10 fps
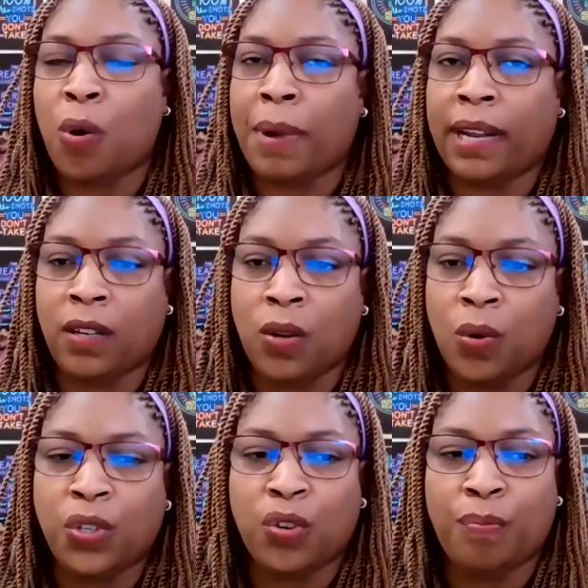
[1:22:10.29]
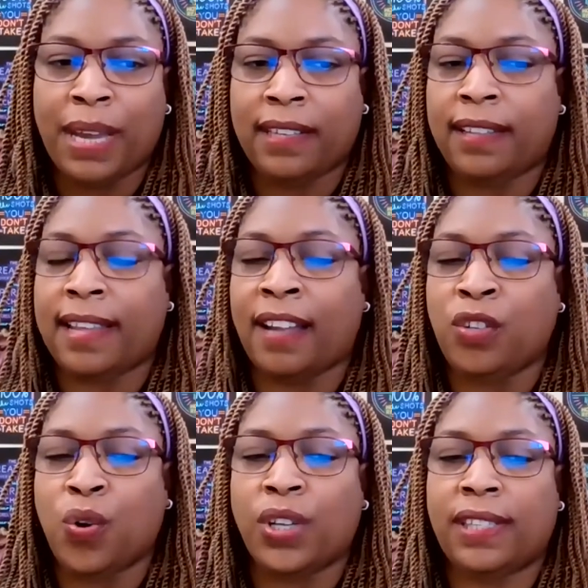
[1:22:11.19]
but nobody knows you
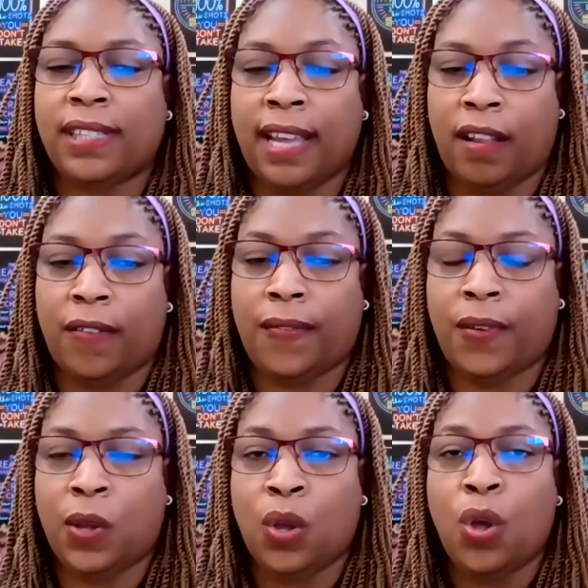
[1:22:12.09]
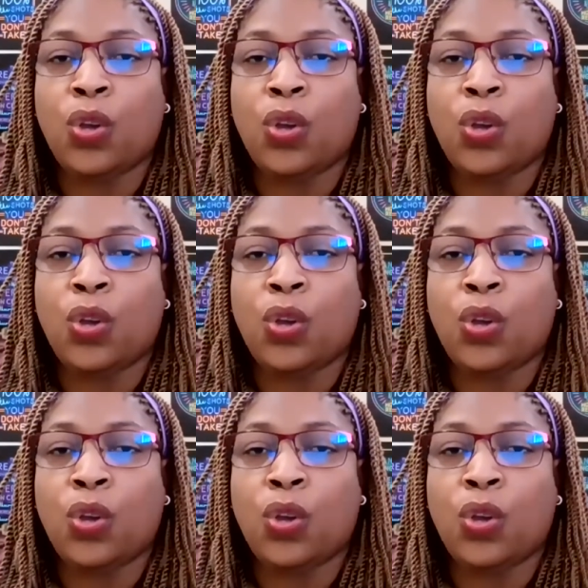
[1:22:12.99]
better than yourself.